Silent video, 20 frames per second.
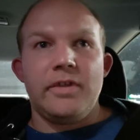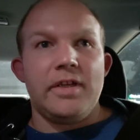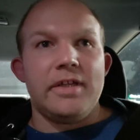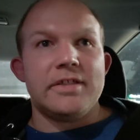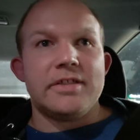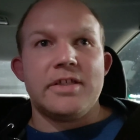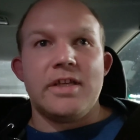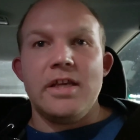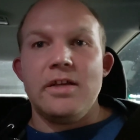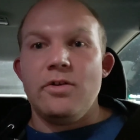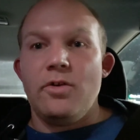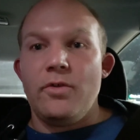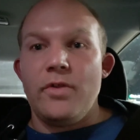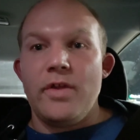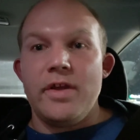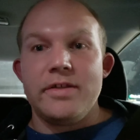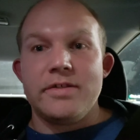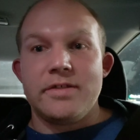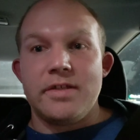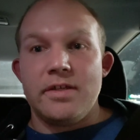it's keto,
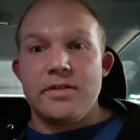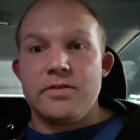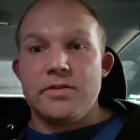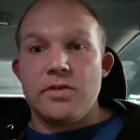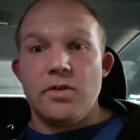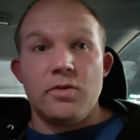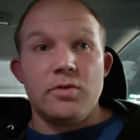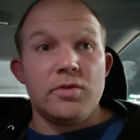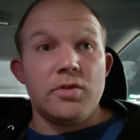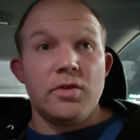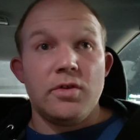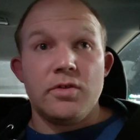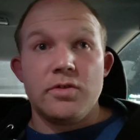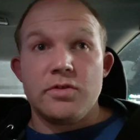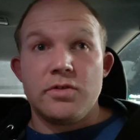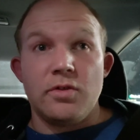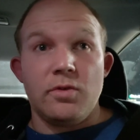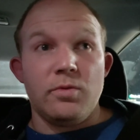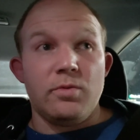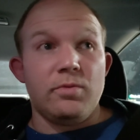they said. So,
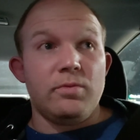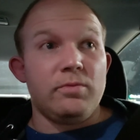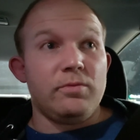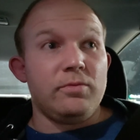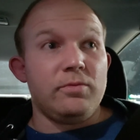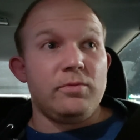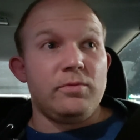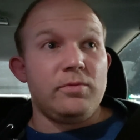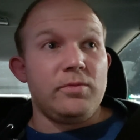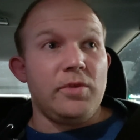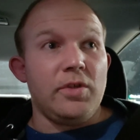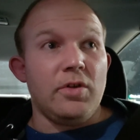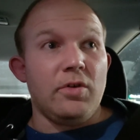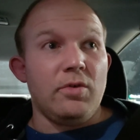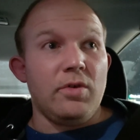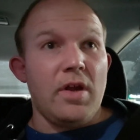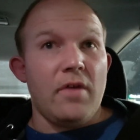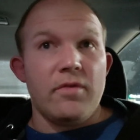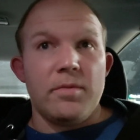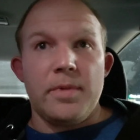so you
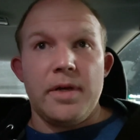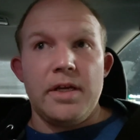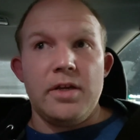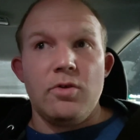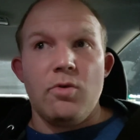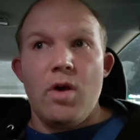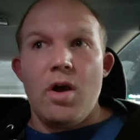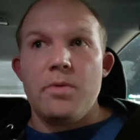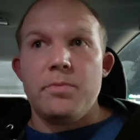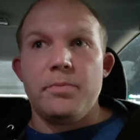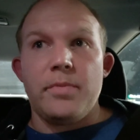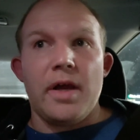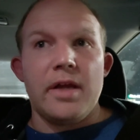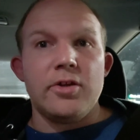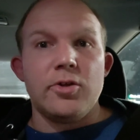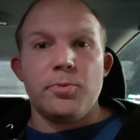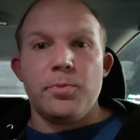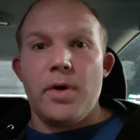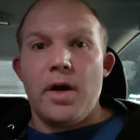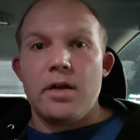know, everybody go out and buy
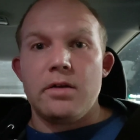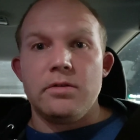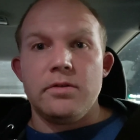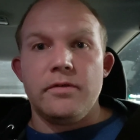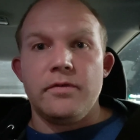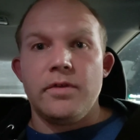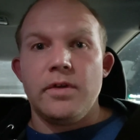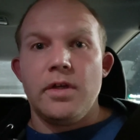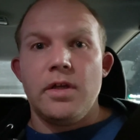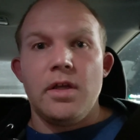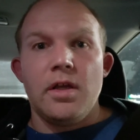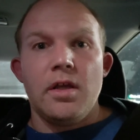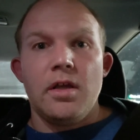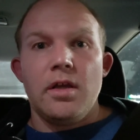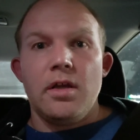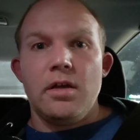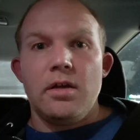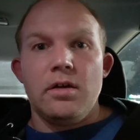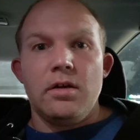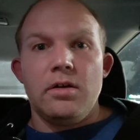your bottle of,
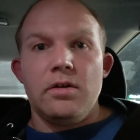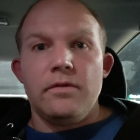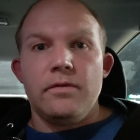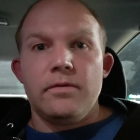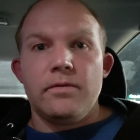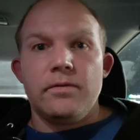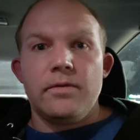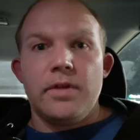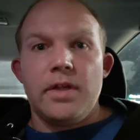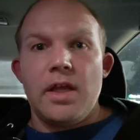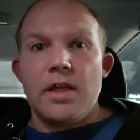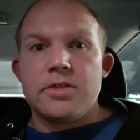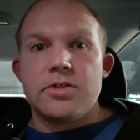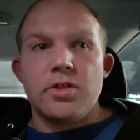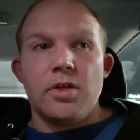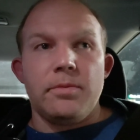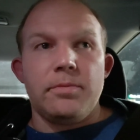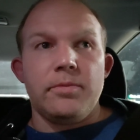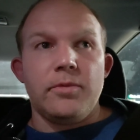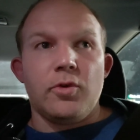of
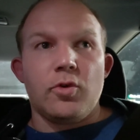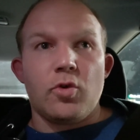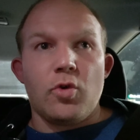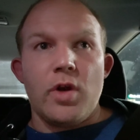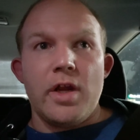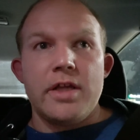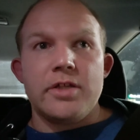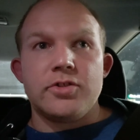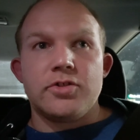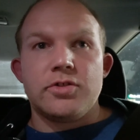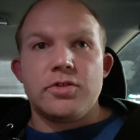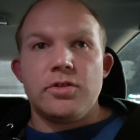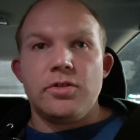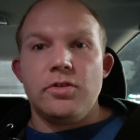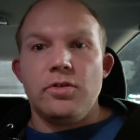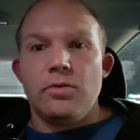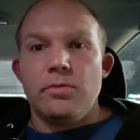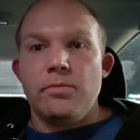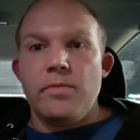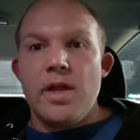catch up and cranch
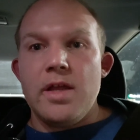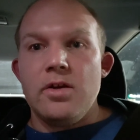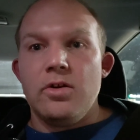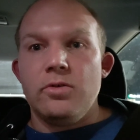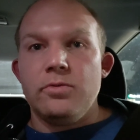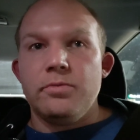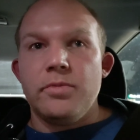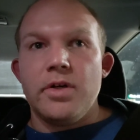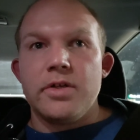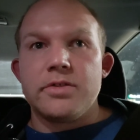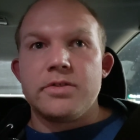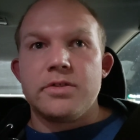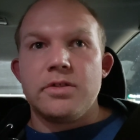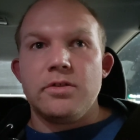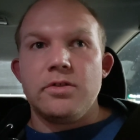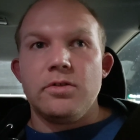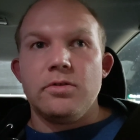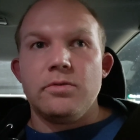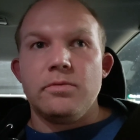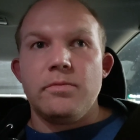your Mayomust
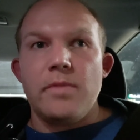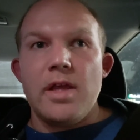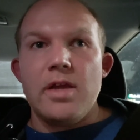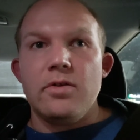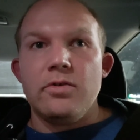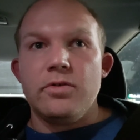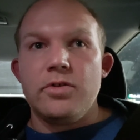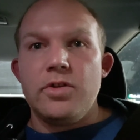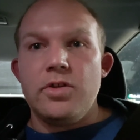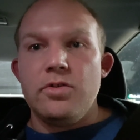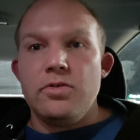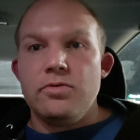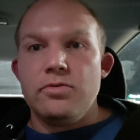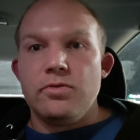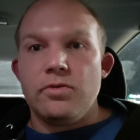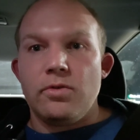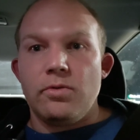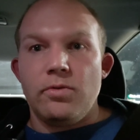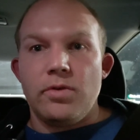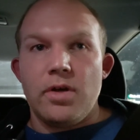and your Mayocue
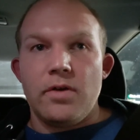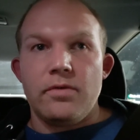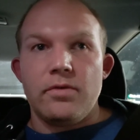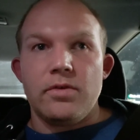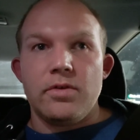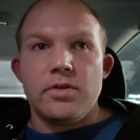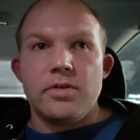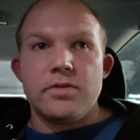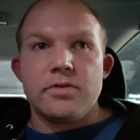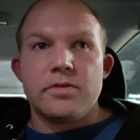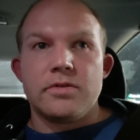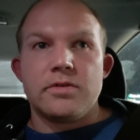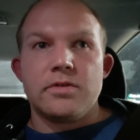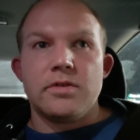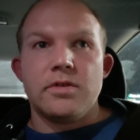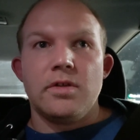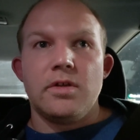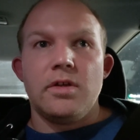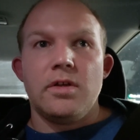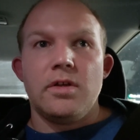or whatever it is.